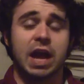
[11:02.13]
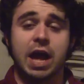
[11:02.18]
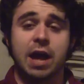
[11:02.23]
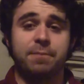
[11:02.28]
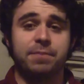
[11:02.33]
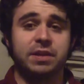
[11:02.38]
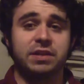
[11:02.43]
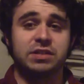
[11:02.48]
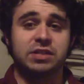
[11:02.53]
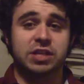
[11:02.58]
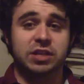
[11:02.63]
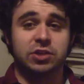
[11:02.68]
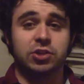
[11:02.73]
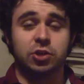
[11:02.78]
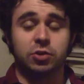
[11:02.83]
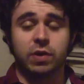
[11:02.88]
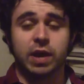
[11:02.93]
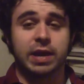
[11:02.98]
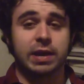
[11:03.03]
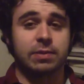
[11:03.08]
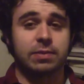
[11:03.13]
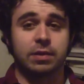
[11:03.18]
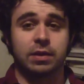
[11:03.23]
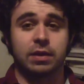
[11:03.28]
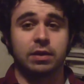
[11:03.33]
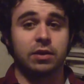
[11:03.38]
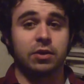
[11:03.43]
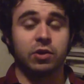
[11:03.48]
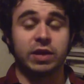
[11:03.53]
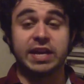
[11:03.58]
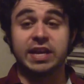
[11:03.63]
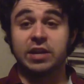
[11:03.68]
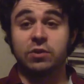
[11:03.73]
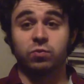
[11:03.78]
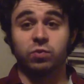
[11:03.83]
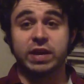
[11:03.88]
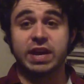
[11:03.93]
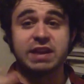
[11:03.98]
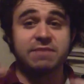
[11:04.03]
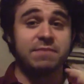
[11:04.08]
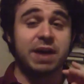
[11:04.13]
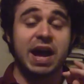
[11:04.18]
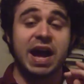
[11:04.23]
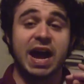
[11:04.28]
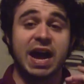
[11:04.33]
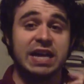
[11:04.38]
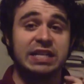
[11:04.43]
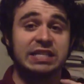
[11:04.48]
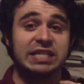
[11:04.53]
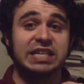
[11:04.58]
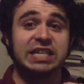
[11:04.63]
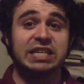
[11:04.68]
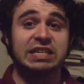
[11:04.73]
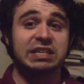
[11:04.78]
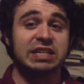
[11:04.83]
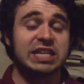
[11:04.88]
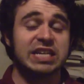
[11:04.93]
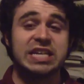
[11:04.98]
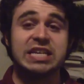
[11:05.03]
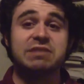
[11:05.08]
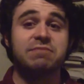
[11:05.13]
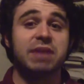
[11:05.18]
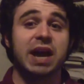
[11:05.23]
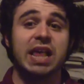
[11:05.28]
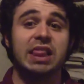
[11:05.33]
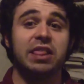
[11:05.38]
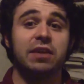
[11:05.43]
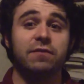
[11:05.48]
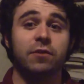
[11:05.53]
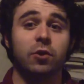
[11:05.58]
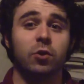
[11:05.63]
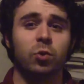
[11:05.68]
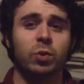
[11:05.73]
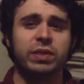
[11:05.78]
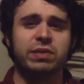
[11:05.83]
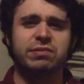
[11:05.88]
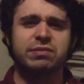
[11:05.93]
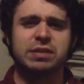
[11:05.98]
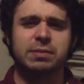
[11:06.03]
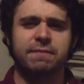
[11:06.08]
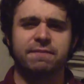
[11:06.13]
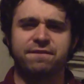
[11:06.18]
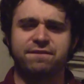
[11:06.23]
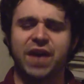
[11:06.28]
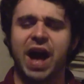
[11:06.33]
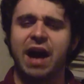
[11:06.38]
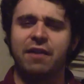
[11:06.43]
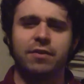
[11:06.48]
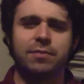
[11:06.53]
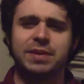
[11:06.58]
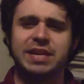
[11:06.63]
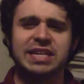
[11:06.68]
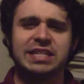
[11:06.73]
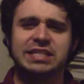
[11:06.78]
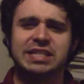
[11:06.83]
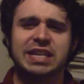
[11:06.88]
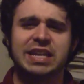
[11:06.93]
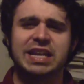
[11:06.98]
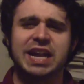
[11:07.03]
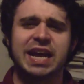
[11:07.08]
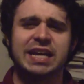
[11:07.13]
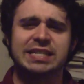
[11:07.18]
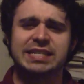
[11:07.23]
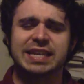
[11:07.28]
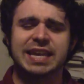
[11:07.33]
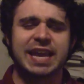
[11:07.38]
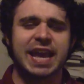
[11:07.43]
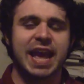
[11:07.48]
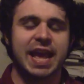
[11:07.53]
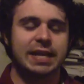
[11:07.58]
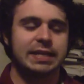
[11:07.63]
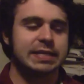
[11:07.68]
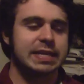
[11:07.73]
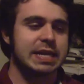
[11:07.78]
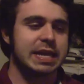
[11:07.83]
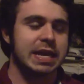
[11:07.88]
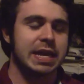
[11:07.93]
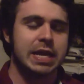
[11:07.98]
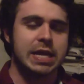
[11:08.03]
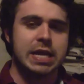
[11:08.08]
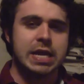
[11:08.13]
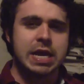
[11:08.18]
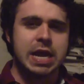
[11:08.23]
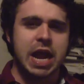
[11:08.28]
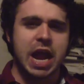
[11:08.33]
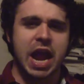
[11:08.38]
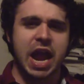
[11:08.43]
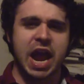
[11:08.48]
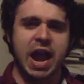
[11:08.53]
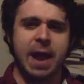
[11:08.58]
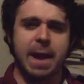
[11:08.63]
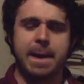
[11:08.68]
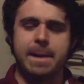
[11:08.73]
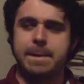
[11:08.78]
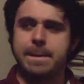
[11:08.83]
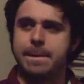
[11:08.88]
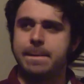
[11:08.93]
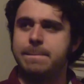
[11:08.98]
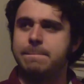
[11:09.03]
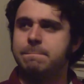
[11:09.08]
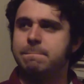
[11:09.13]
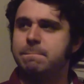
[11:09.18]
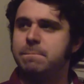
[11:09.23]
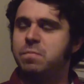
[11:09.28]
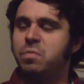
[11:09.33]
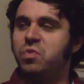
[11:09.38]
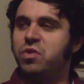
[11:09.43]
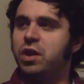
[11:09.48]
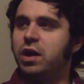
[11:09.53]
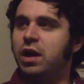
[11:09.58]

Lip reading: Hopkins can do anything. He can read minds, he can eat my liver with some fava beans and a nice Chianti, and,